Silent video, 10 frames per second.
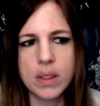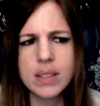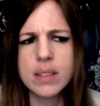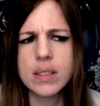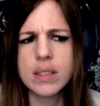
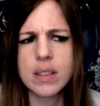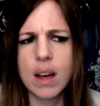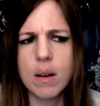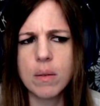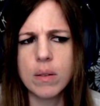This is
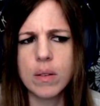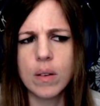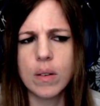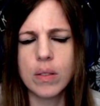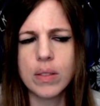uh,
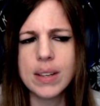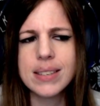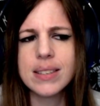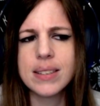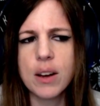this
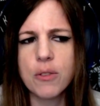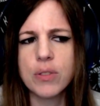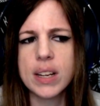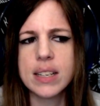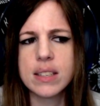is
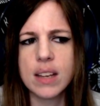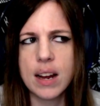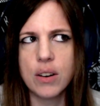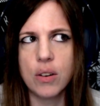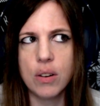definitely a
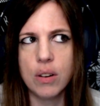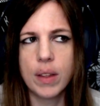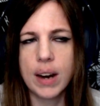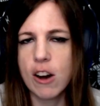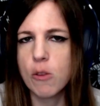title
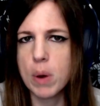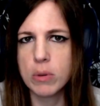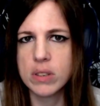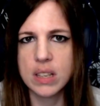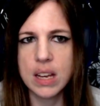that I
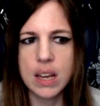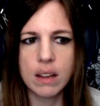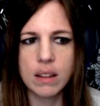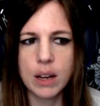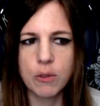remember
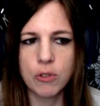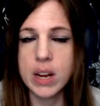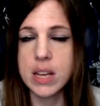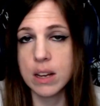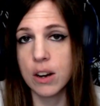seeing like for a
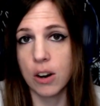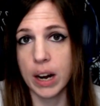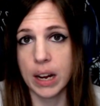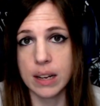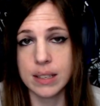year,
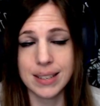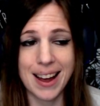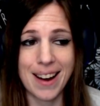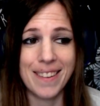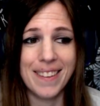I guess
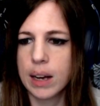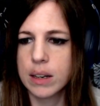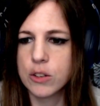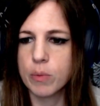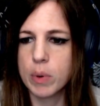now. I
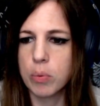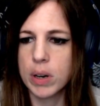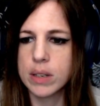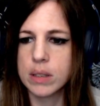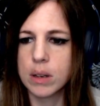gotta turn my
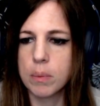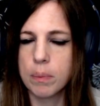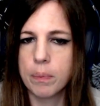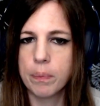brightness up.